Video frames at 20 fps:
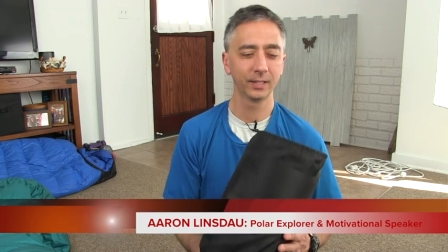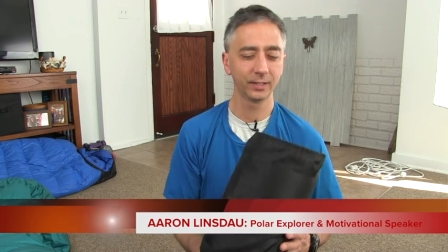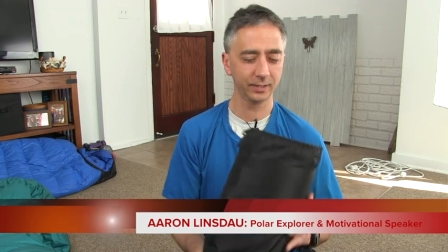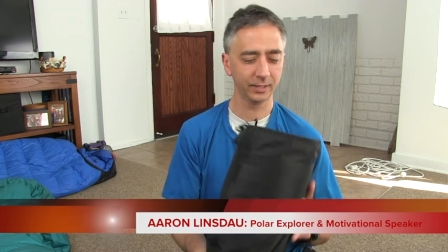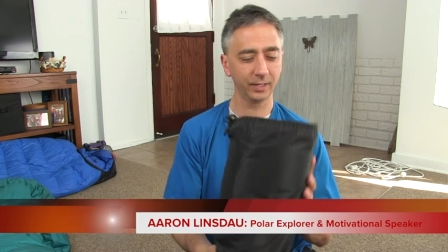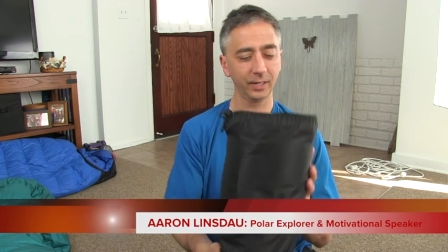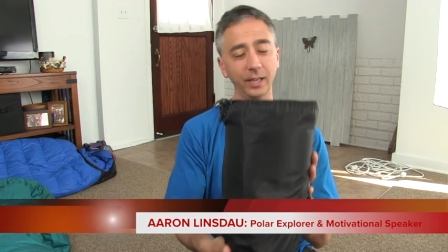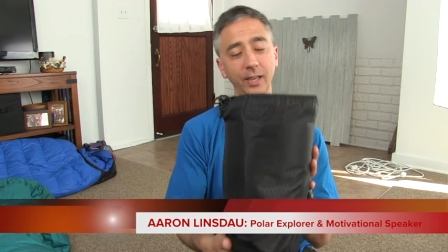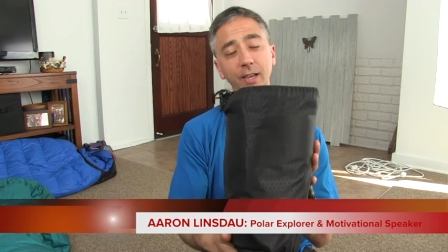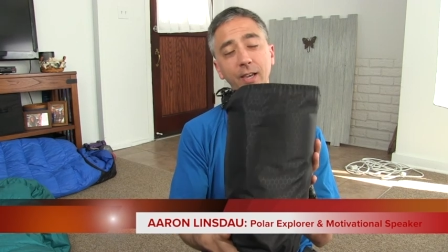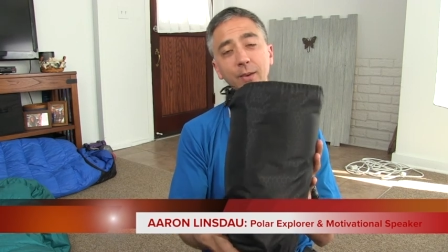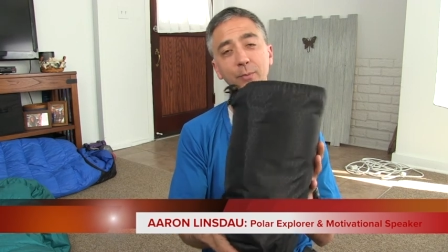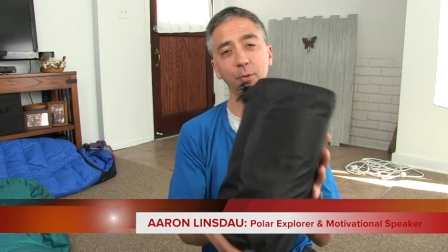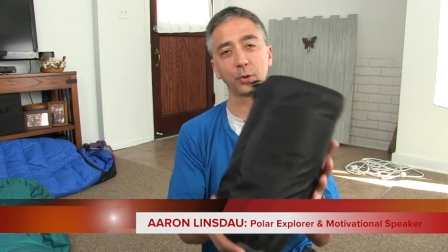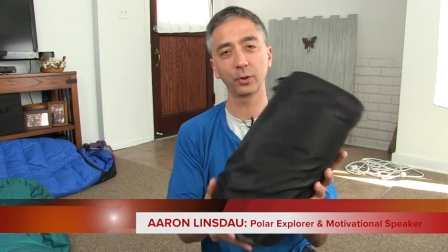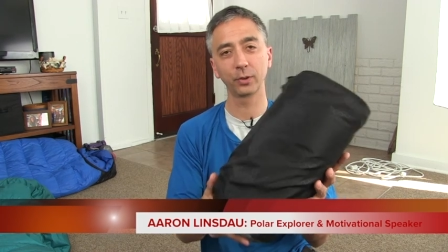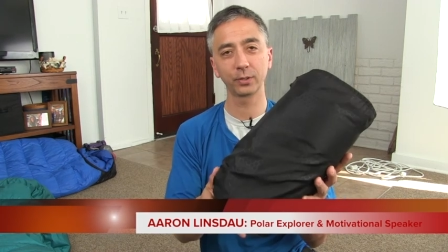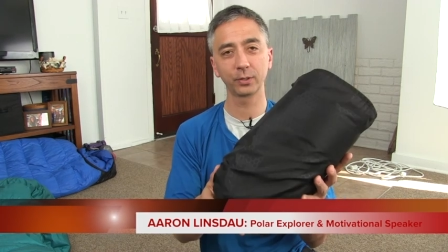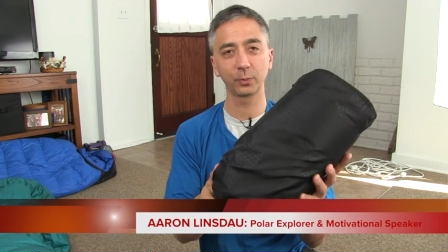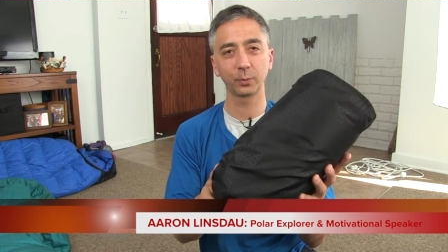Today I'm
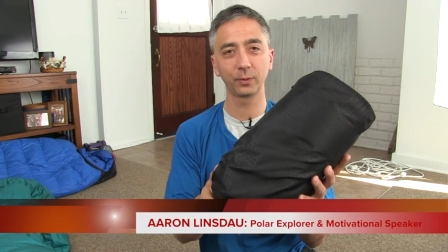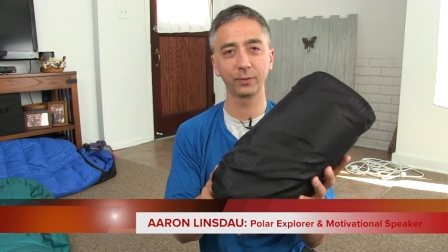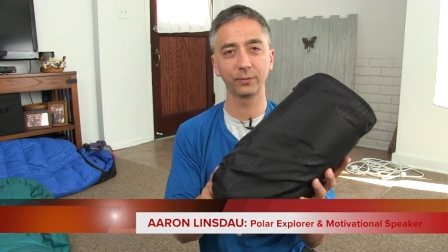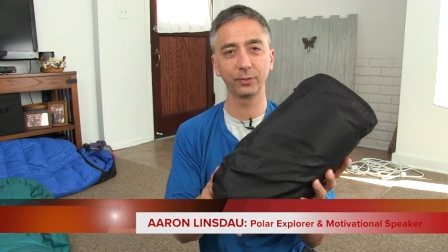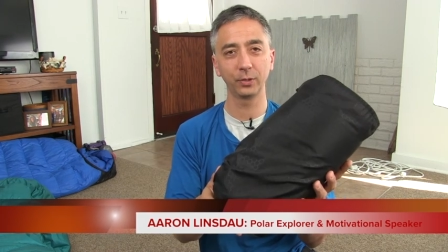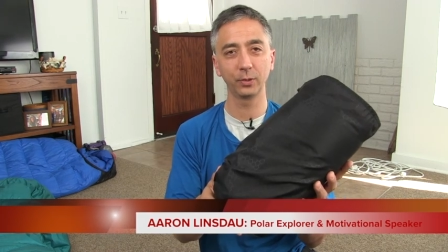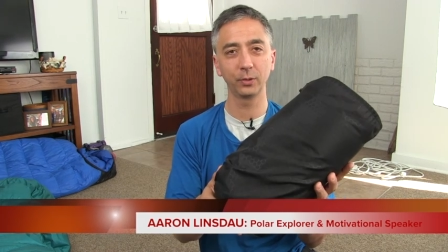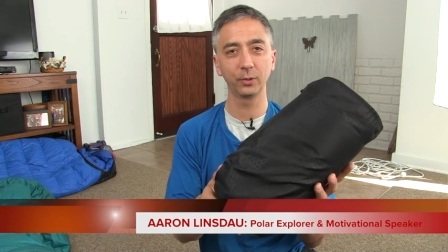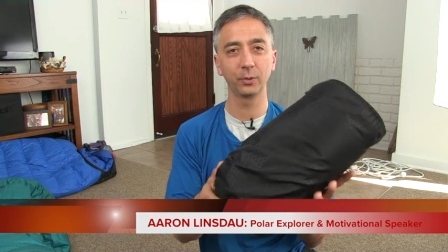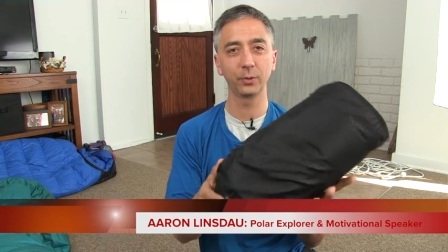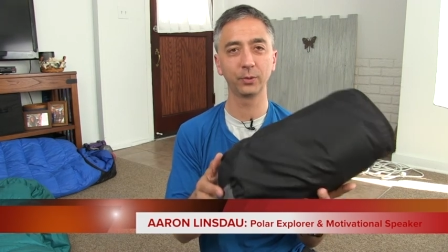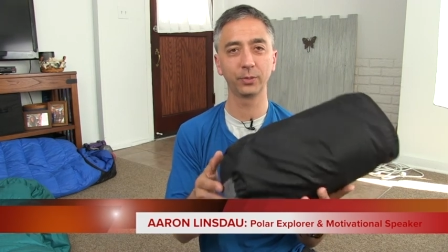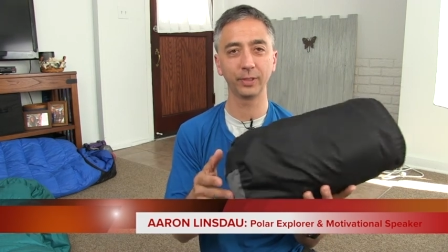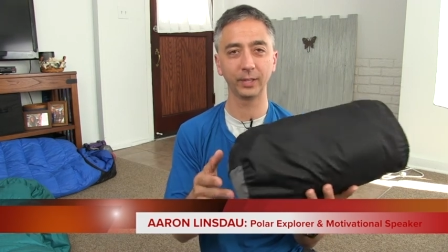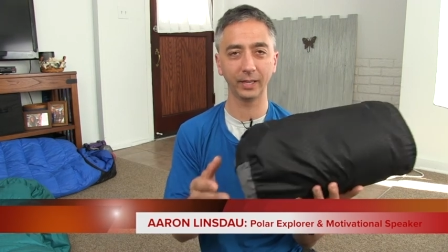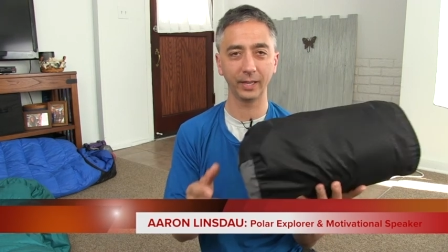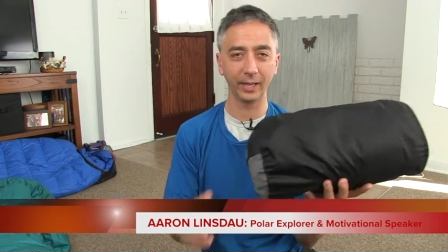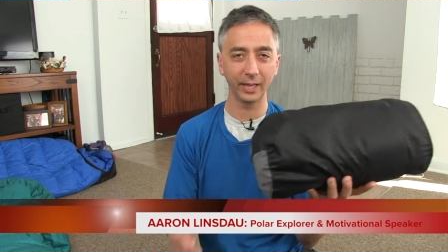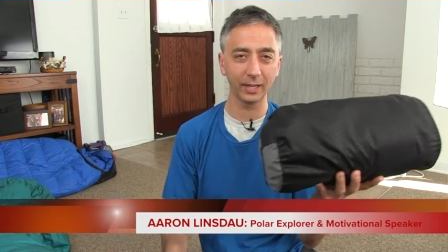going to review the